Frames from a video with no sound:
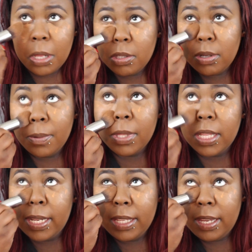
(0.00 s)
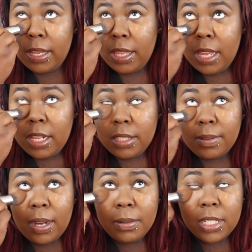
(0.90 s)
So I really like it. So
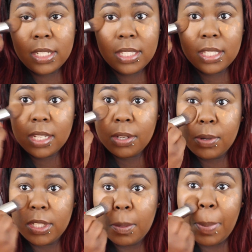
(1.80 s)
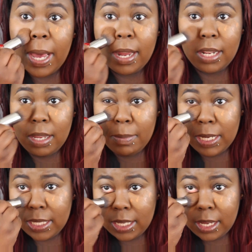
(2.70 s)
I'm just going to pat it in
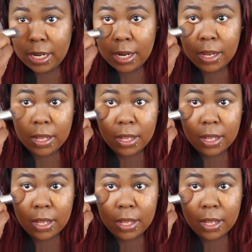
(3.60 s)
my skin.